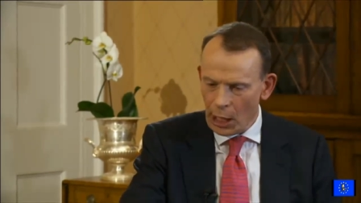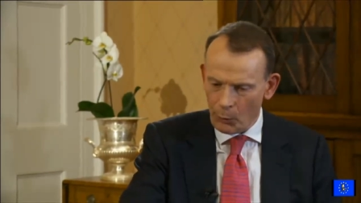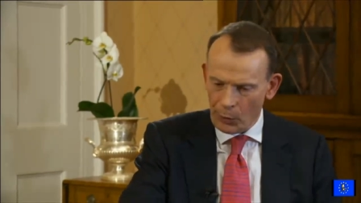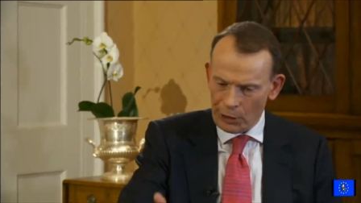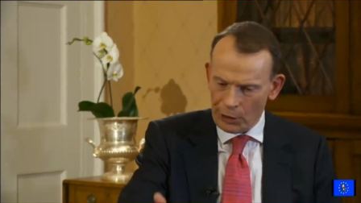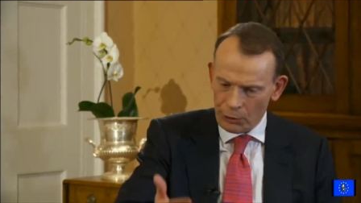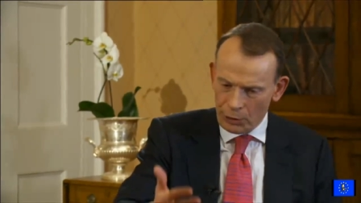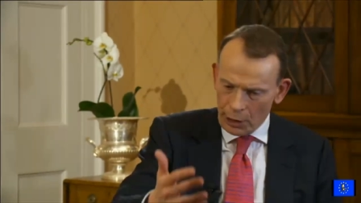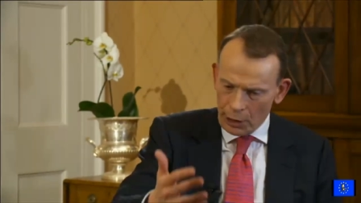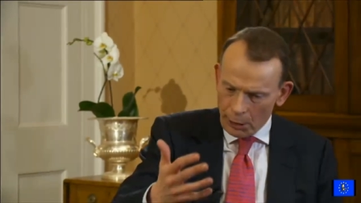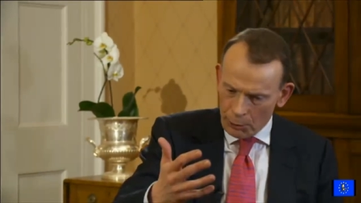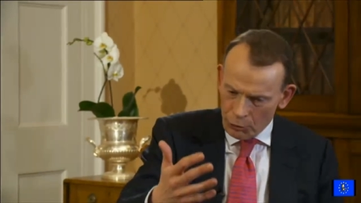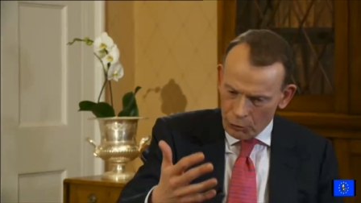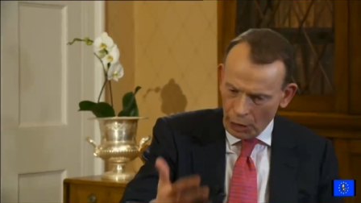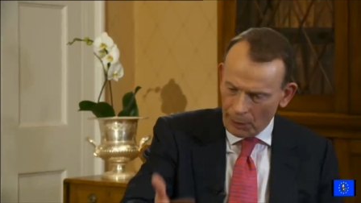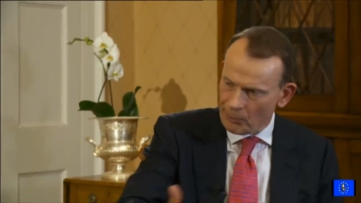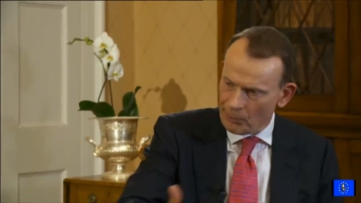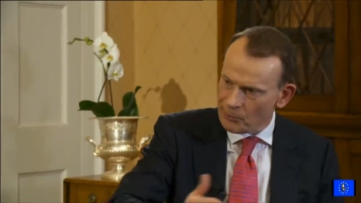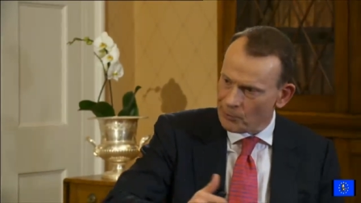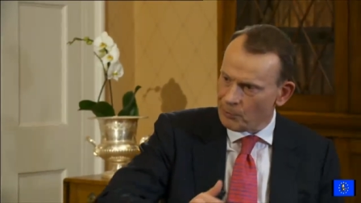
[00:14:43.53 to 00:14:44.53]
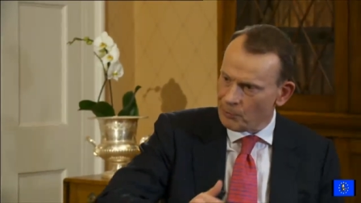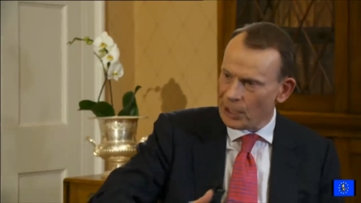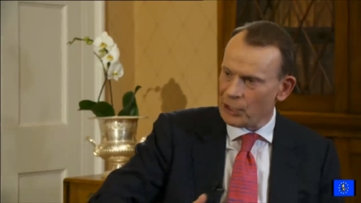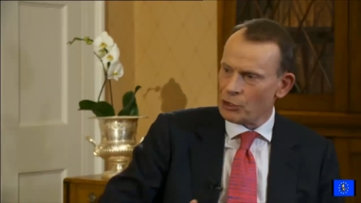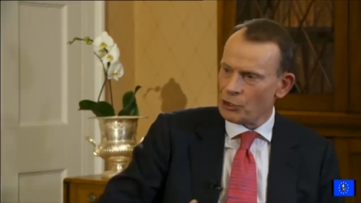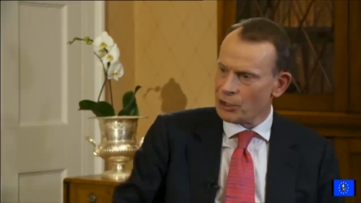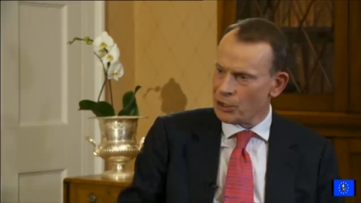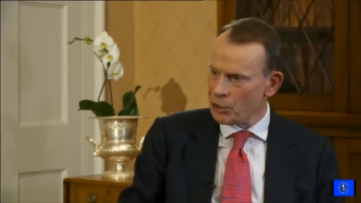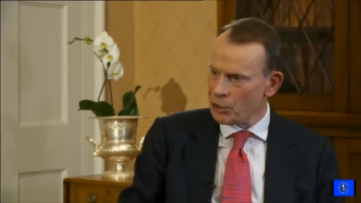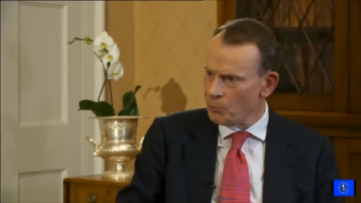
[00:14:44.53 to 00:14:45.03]
When Trump
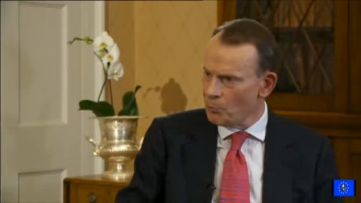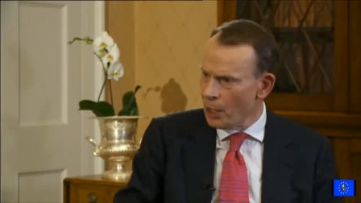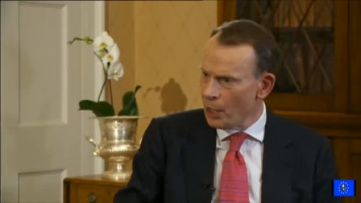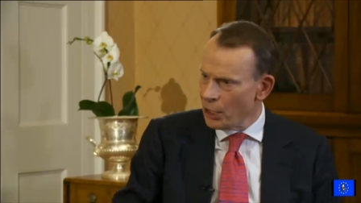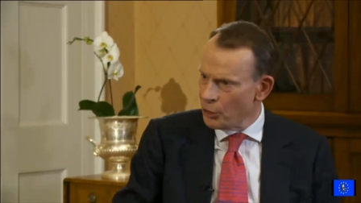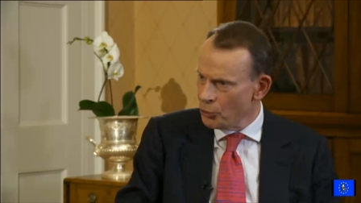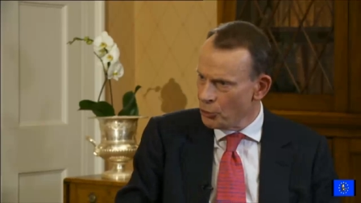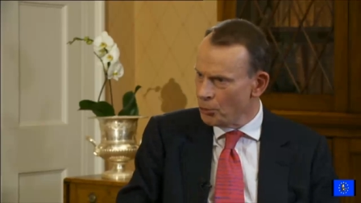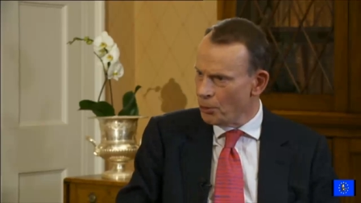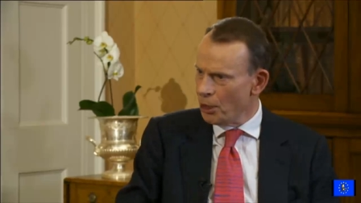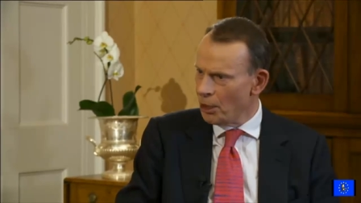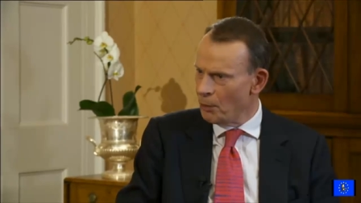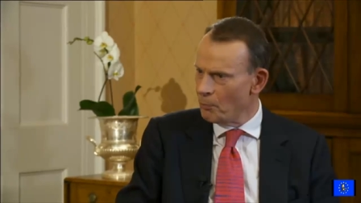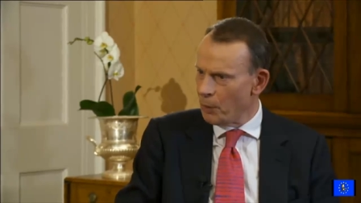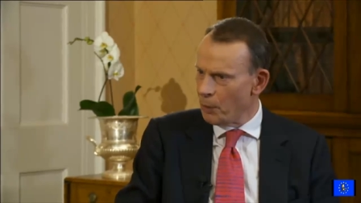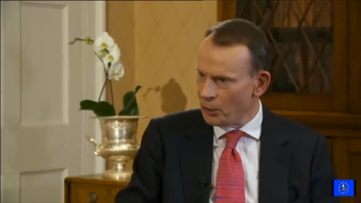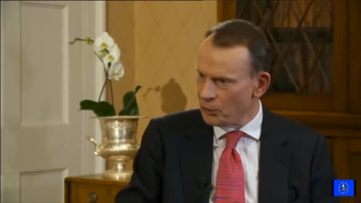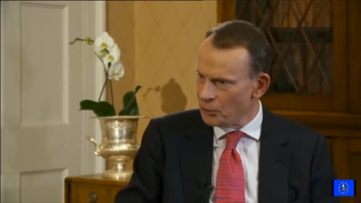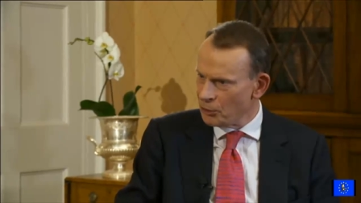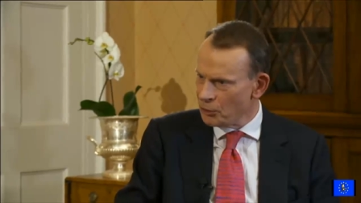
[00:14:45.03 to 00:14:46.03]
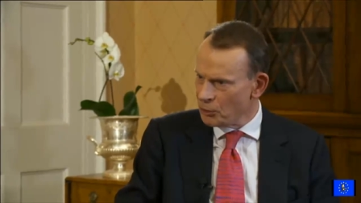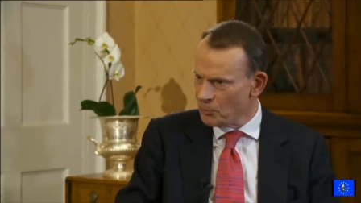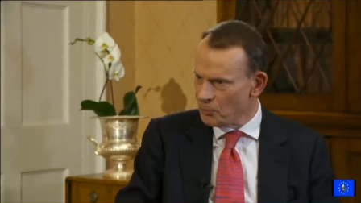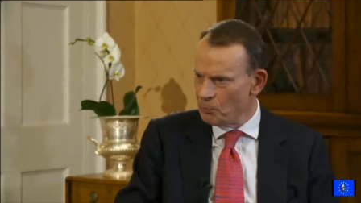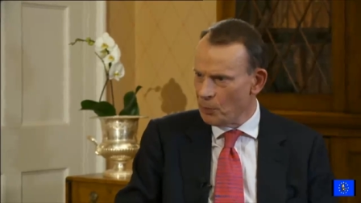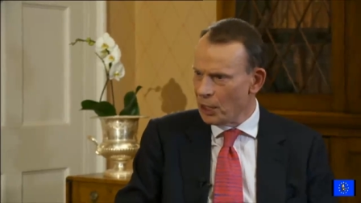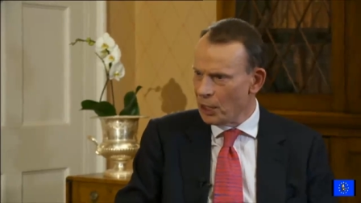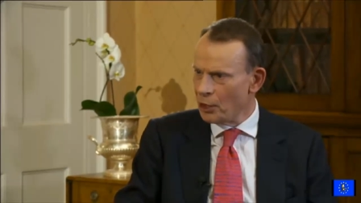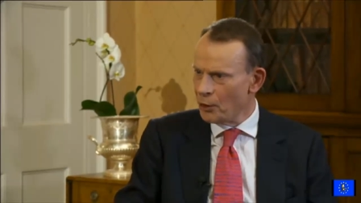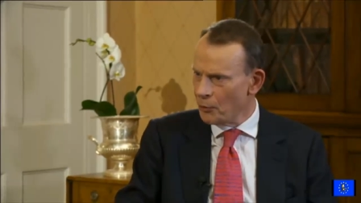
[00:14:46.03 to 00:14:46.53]
basically says, my nuclear button's
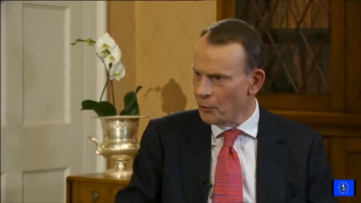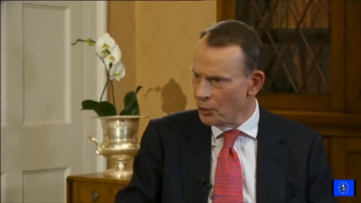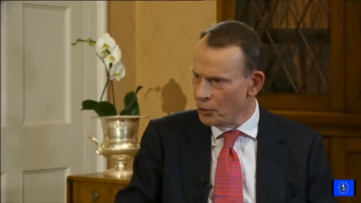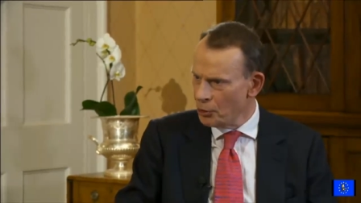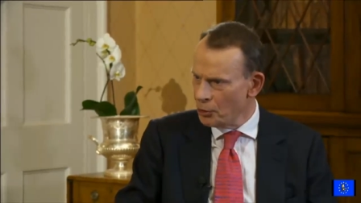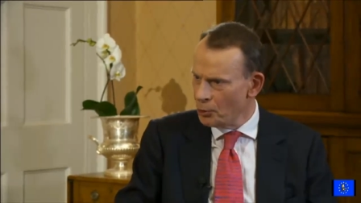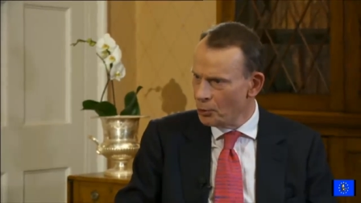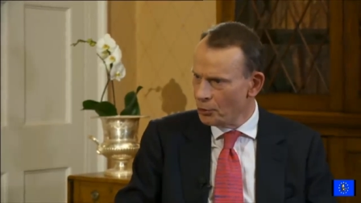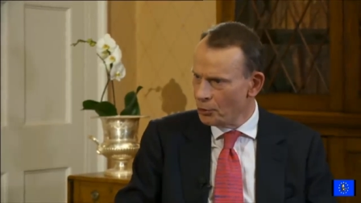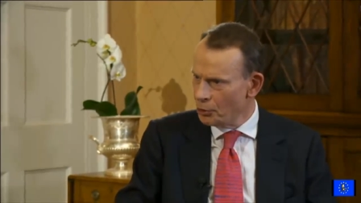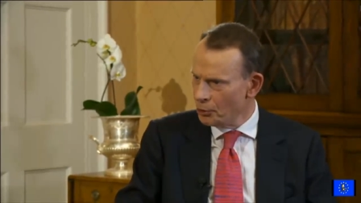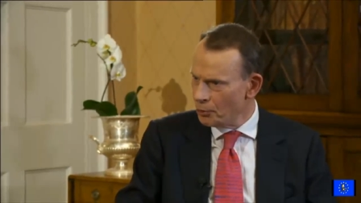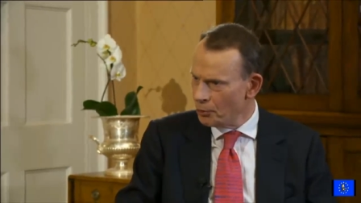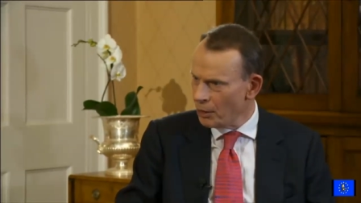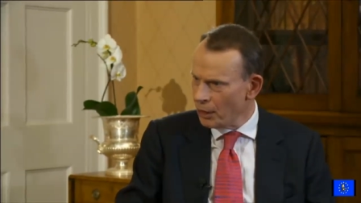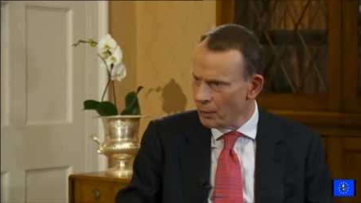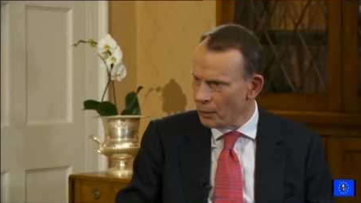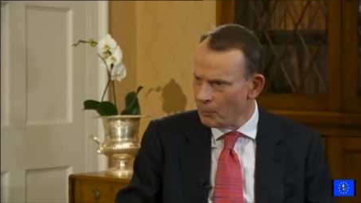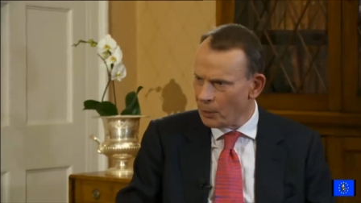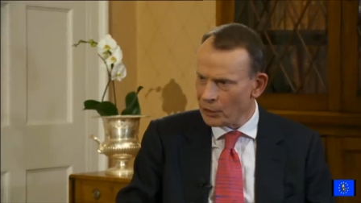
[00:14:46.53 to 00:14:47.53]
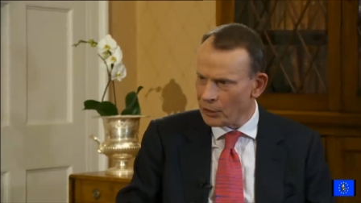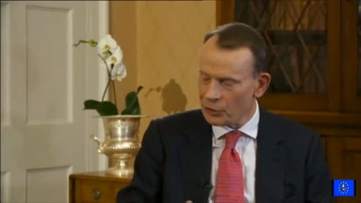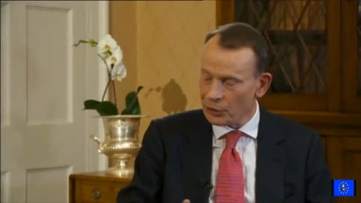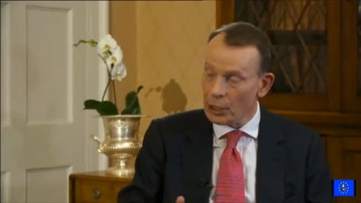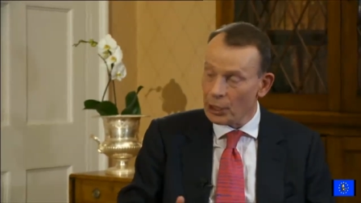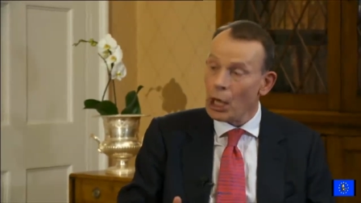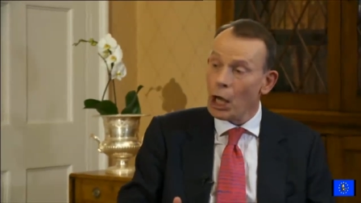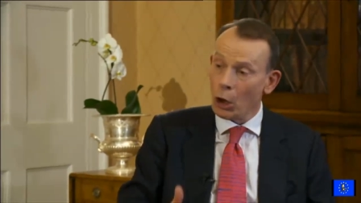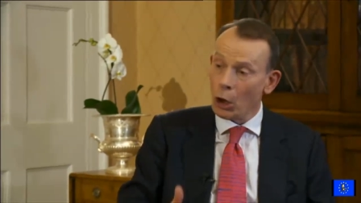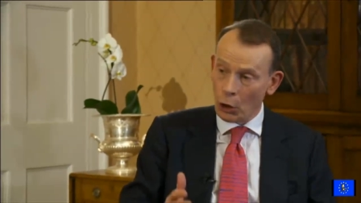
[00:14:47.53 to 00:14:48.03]
bigger than your nuclear button,